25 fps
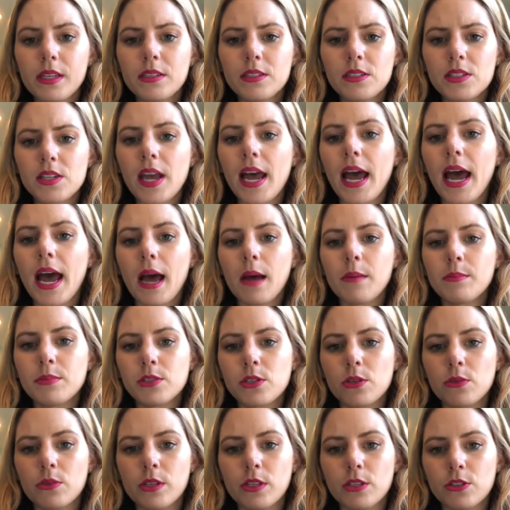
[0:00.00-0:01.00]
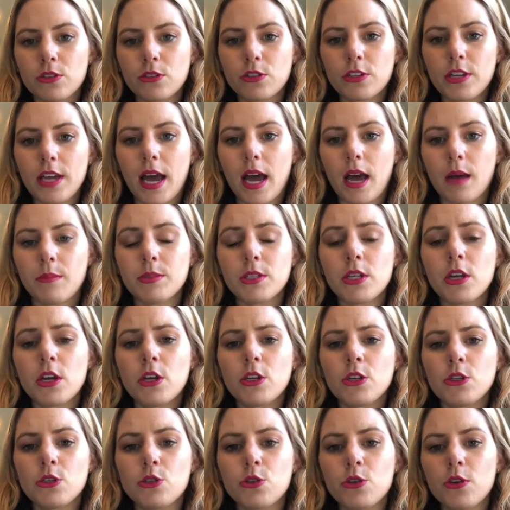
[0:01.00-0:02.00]
tabs, so these are tabs,
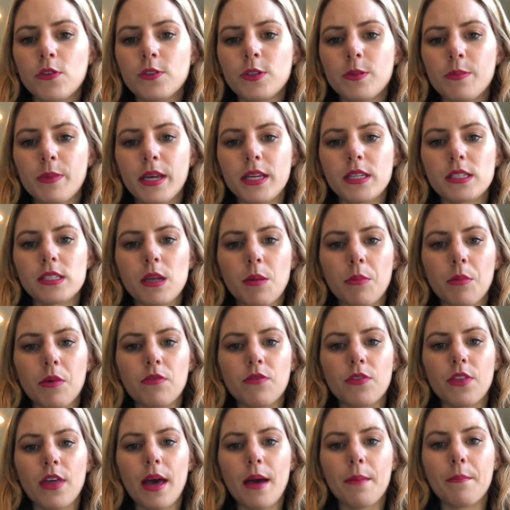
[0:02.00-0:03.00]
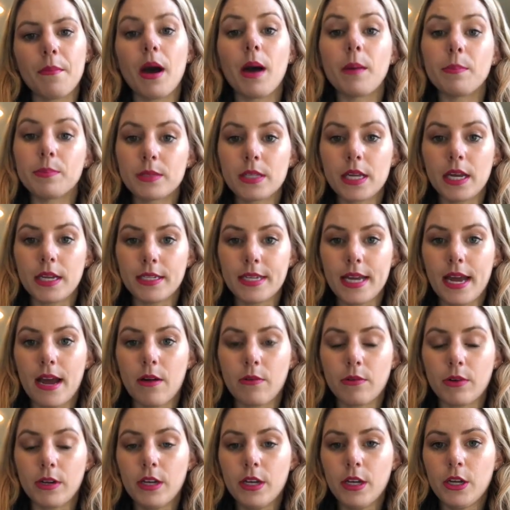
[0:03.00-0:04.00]
you do have to make some of them upside down